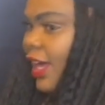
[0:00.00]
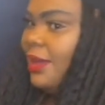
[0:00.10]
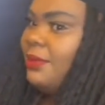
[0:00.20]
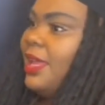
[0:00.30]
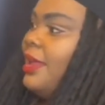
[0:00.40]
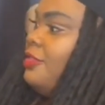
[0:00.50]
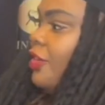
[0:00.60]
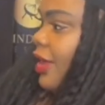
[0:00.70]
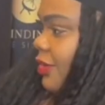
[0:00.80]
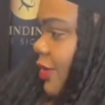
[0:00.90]
I'm getting
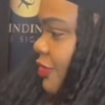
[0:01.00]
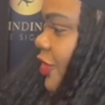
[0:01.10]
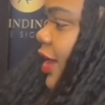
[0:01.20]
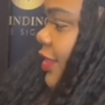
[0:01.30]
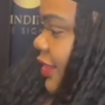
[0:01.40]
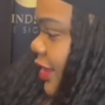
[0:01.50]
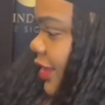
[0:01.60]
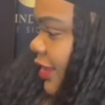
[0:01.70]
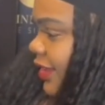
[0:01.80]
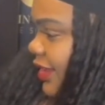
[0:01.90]
further and
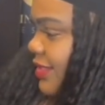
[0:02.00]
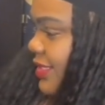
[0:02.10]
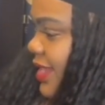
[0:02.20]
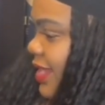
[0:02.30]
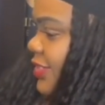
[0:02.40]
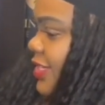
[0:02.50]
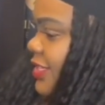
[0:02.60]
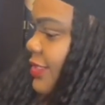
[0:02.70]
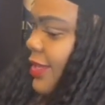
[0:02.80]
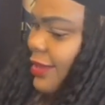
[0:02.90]
further in
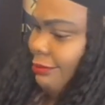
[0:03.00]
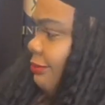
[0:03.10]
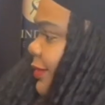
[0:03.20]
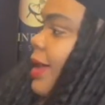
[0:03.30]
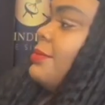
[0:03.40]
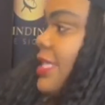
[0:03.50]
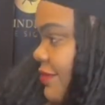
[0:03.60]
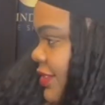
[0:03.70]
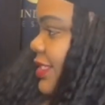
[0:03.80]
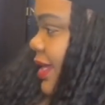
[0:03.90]
stages. I'm
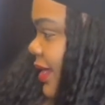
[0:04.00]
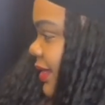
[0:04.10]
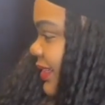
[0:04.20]
17.